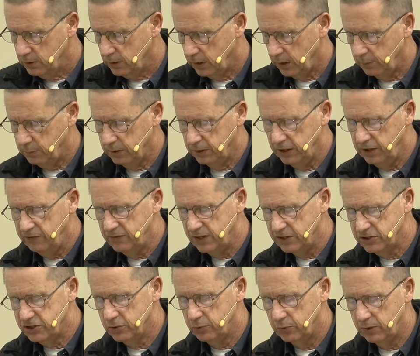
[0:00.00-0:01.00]
I believe
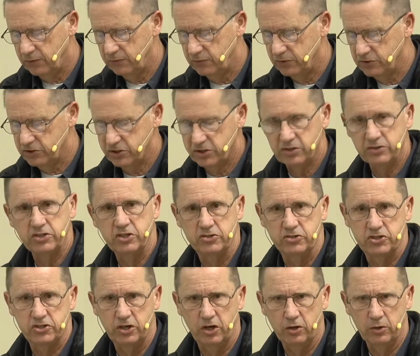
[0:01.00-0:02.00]
that's a reference to
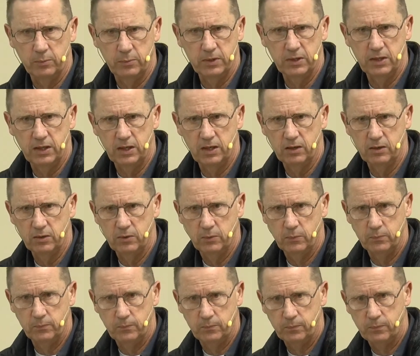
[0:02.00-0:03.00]
Solomon there.
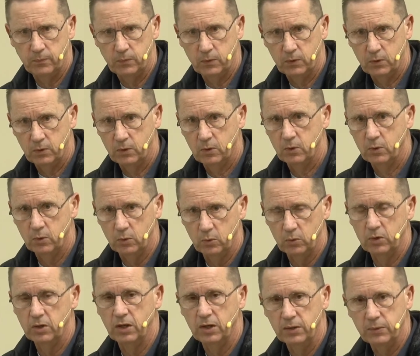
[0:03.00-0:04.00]

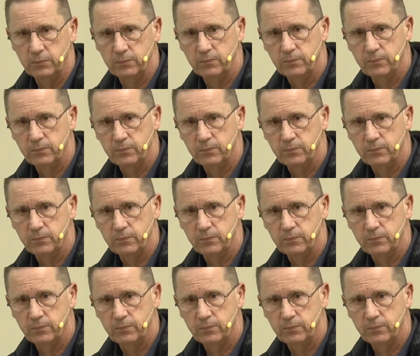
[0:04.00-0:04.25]
Okay.